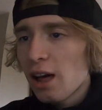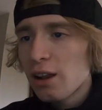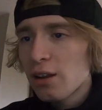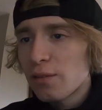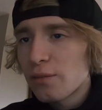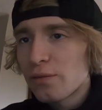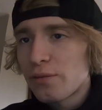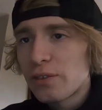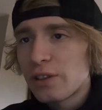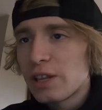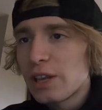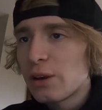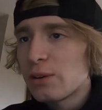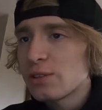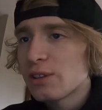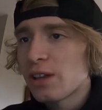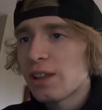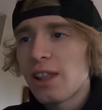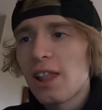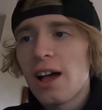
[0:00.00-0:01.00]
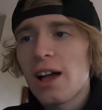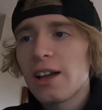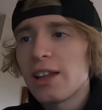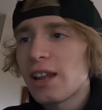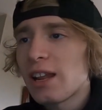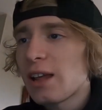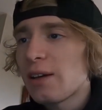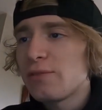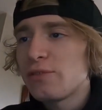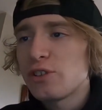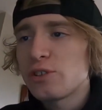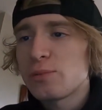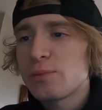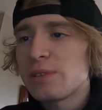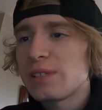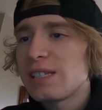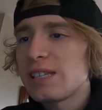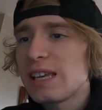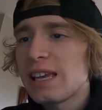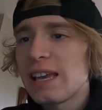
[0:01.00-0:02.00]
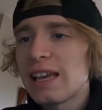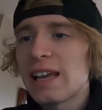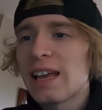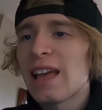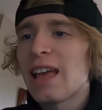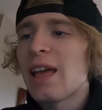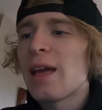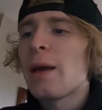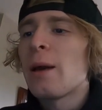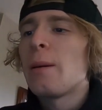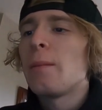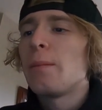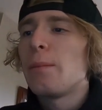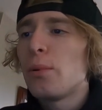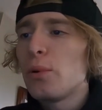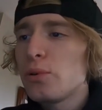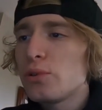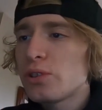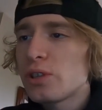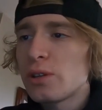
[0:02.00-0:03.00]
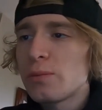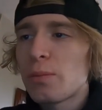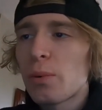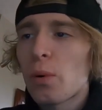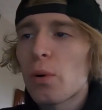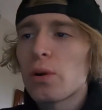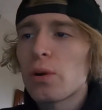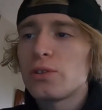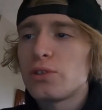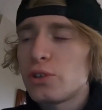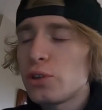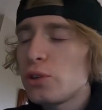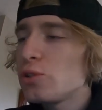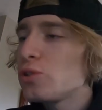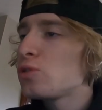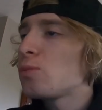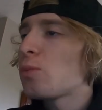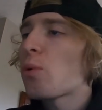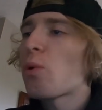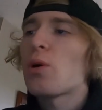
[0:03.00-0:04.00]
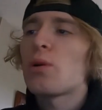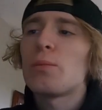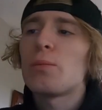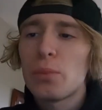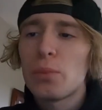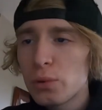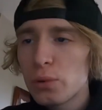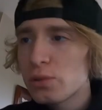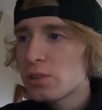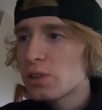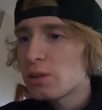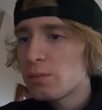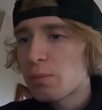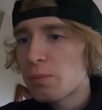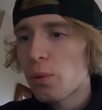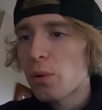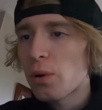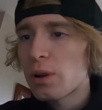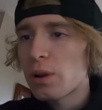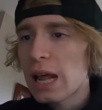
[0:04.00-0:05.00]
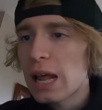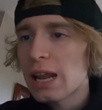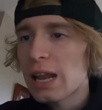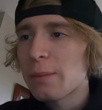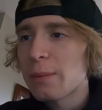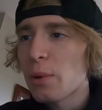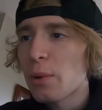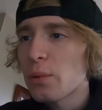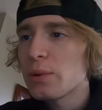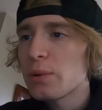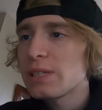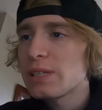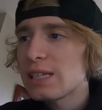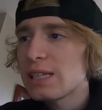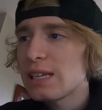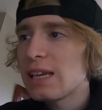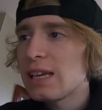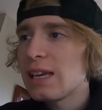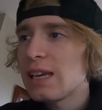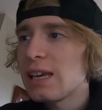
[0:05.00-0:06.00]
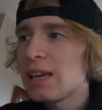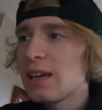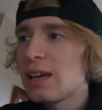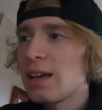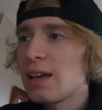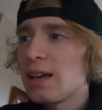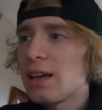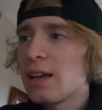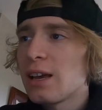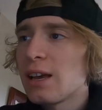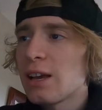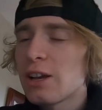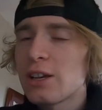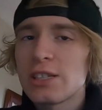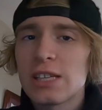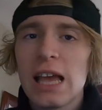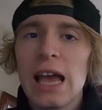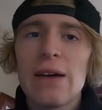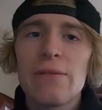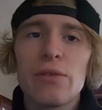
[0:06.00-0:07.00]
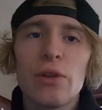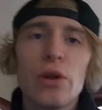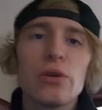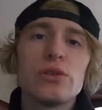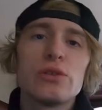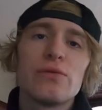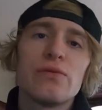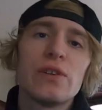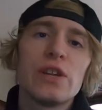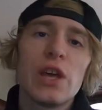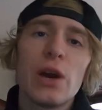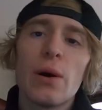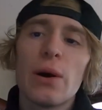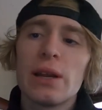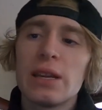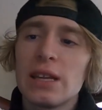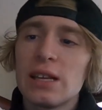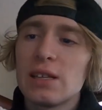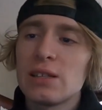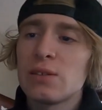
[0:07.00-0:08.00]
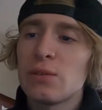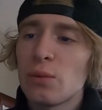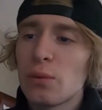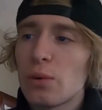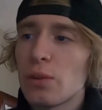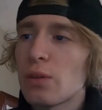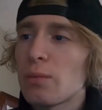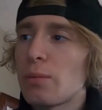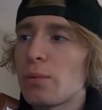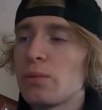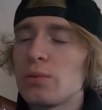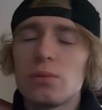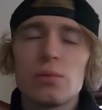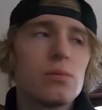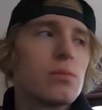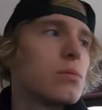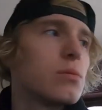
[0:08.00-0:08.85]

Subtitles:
lot of videos online and I've just been seeing boosted board, juice board, boosted board, and I'm going to see, because I have loads of video ideas with a boot.